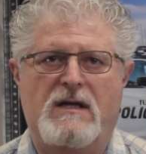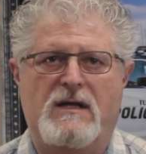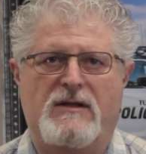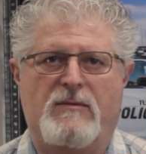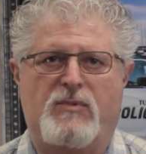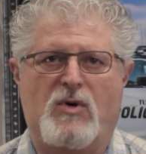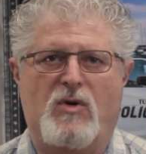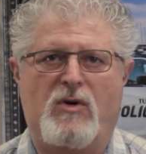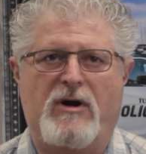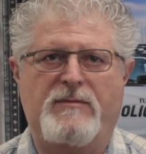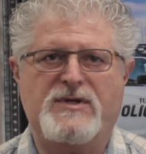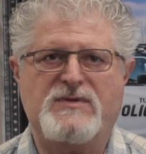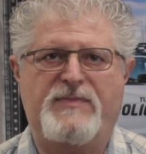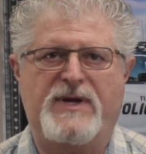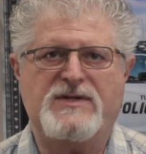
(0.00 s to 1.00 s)
The program
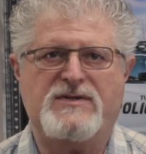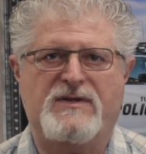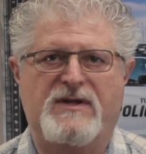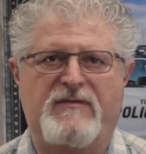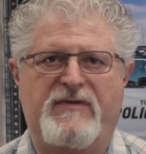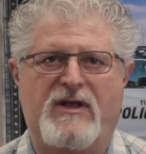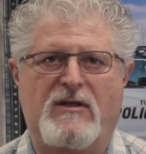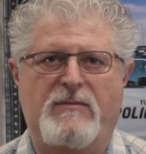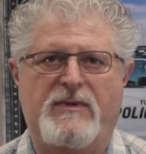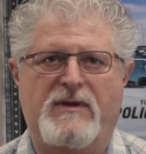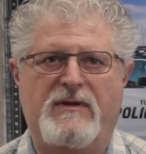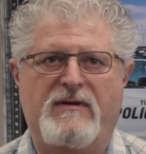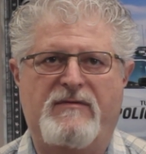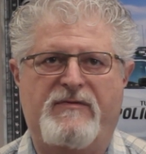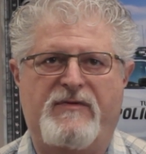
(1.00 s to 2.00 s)
is based on the
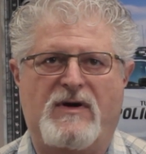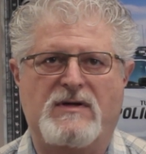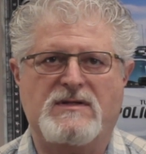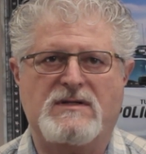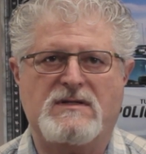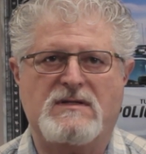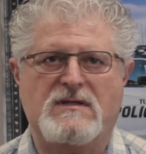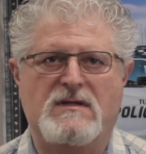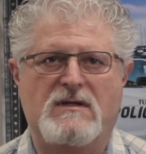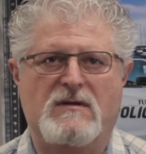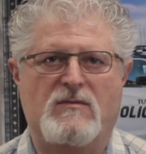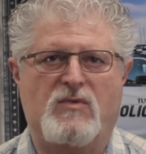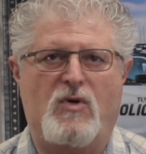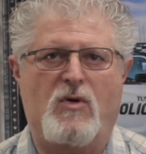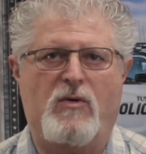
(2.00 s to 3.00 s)
availability of funds,
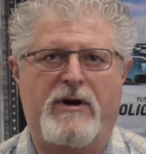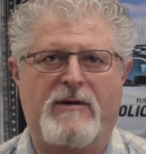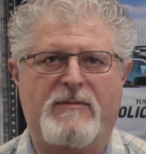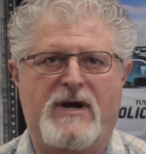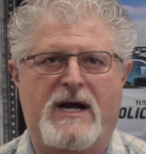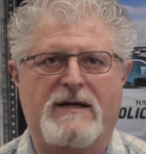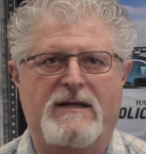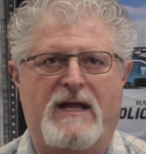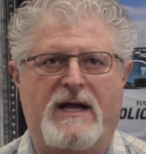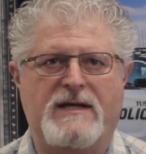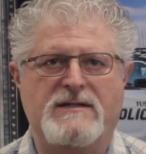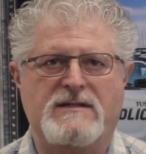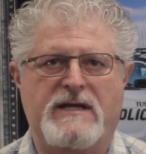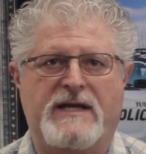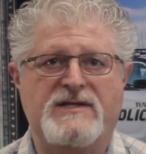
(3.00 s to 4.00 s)
program
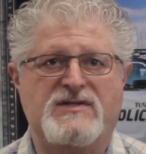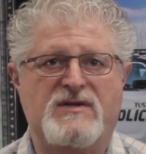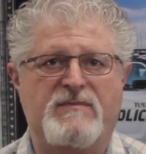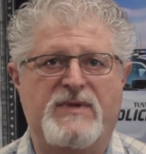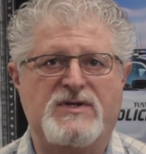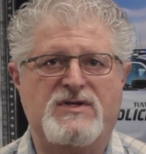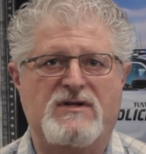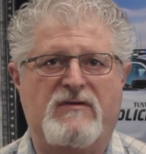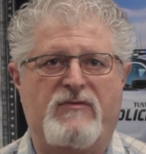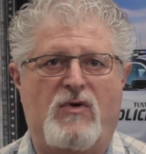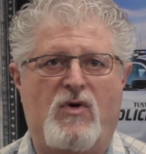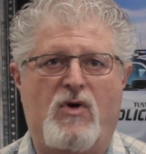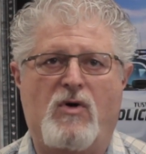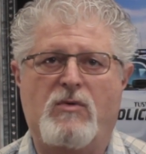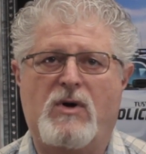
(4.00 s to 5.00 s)
guidelines, and submission of
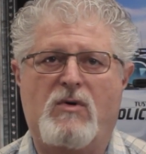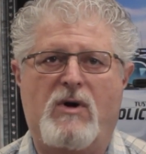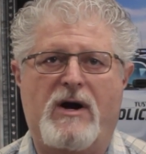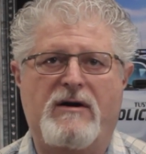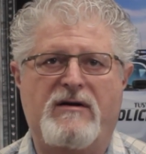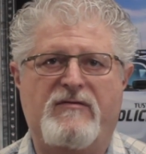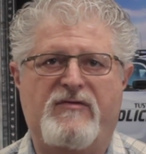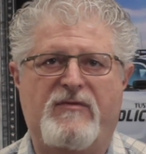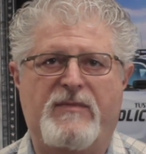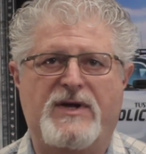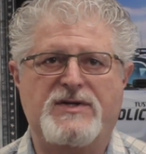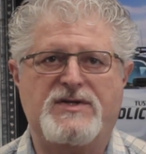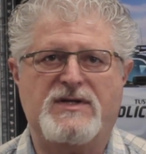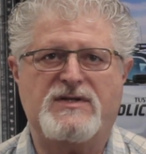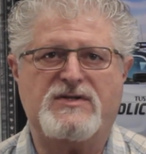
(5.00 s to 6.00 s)
all required
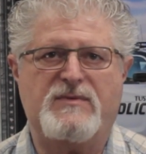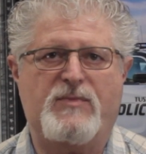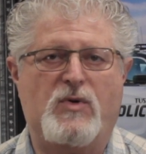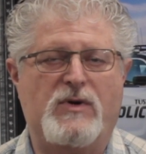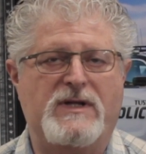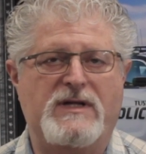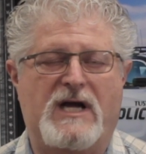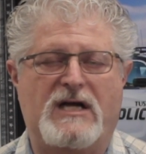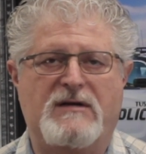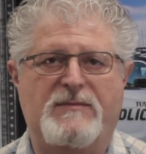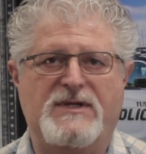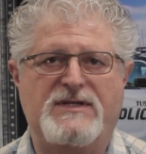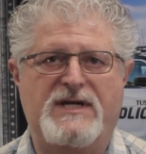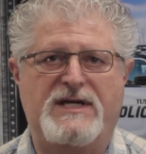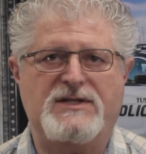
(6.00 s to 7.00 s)
information and supporting
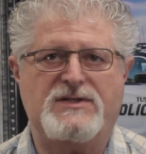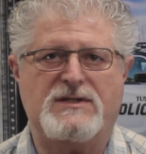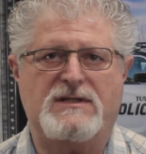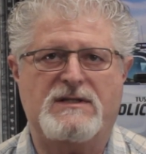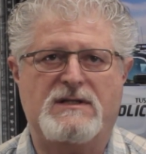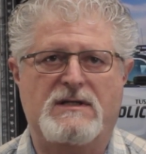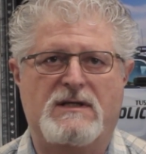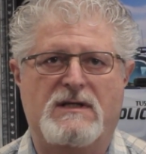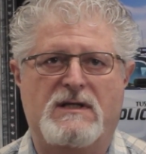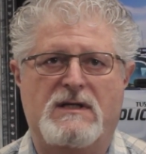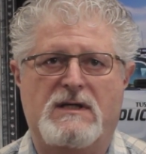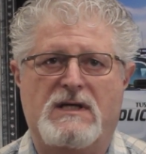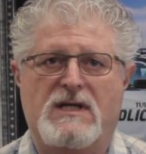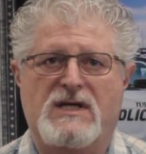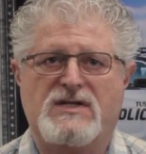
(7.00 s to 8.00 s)
documentation.
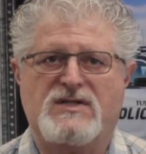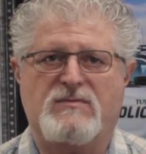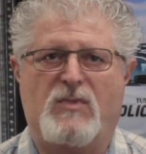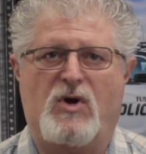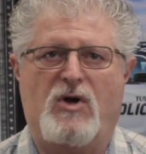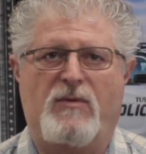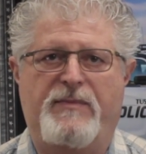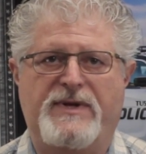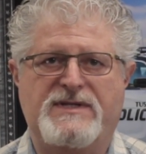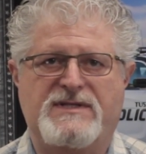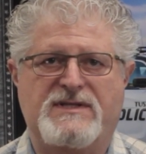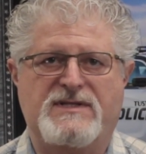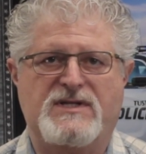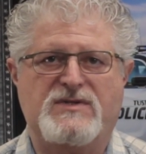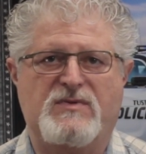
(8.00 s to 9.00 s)
Small
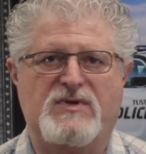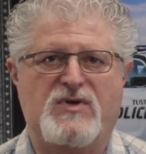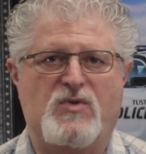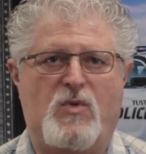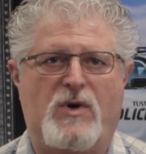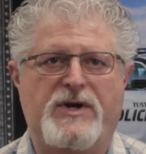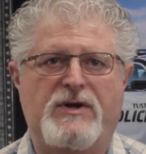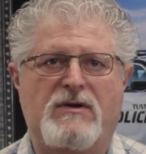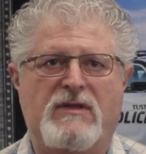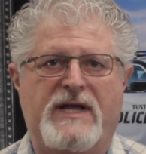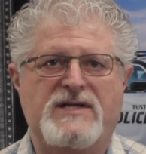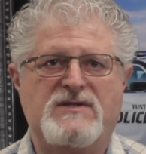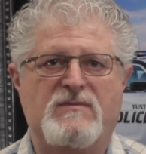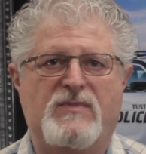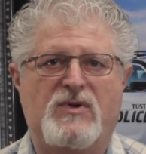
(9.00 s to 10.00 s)
businesses with 20 or
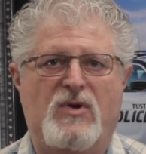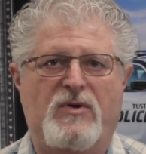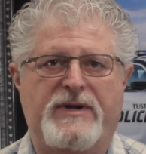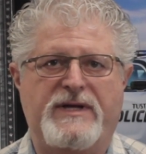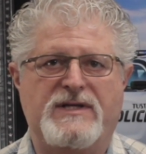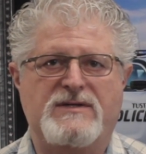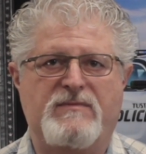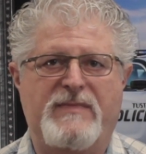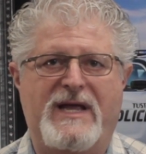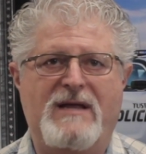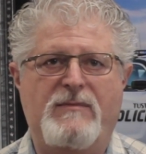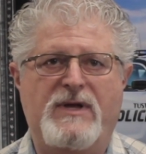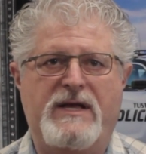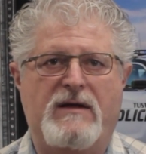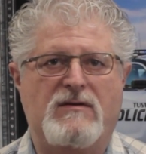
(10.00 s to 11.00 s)
less employees may
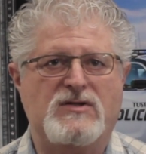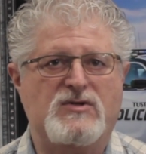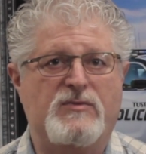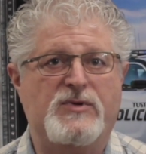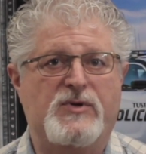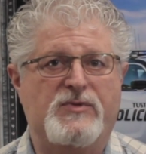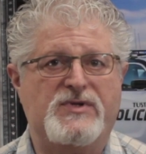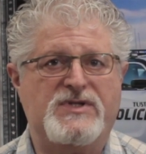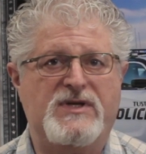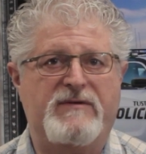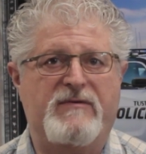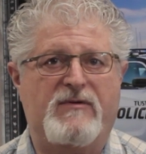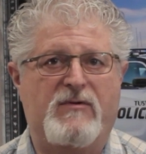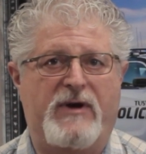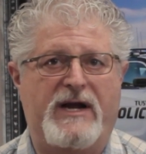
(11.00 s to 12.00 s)
be eligible to receive
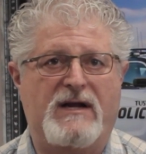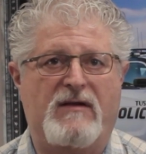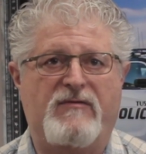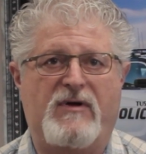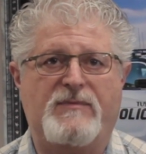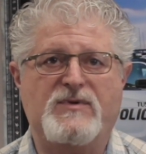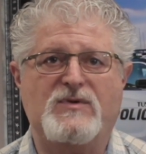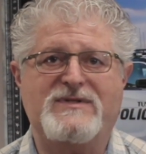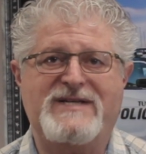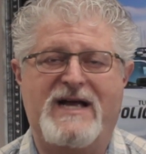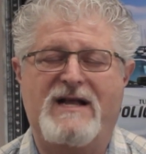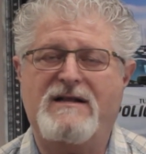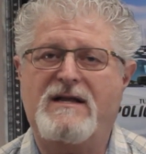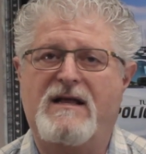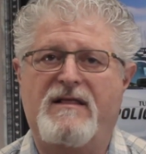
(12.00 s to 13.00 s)
a grant of up to
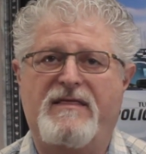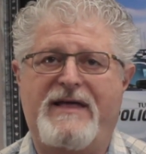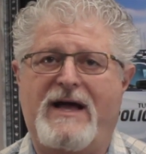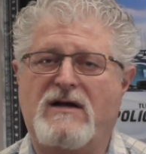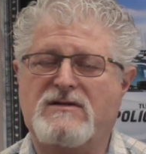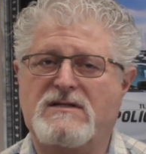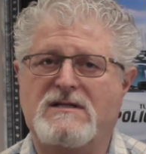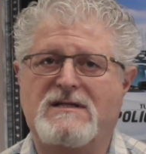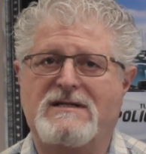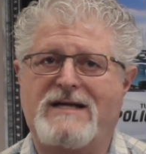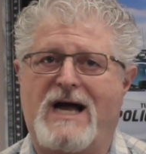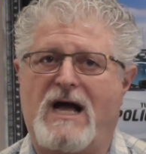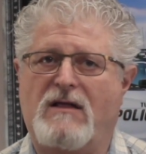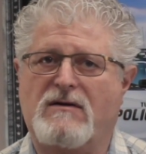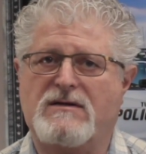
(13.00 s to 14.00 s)

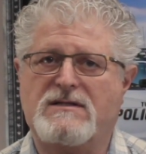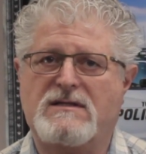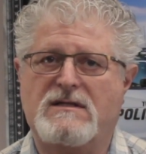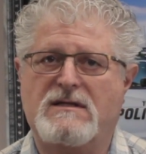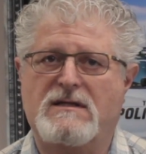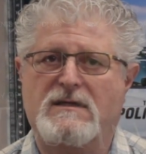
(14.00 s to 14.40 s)
$10,000.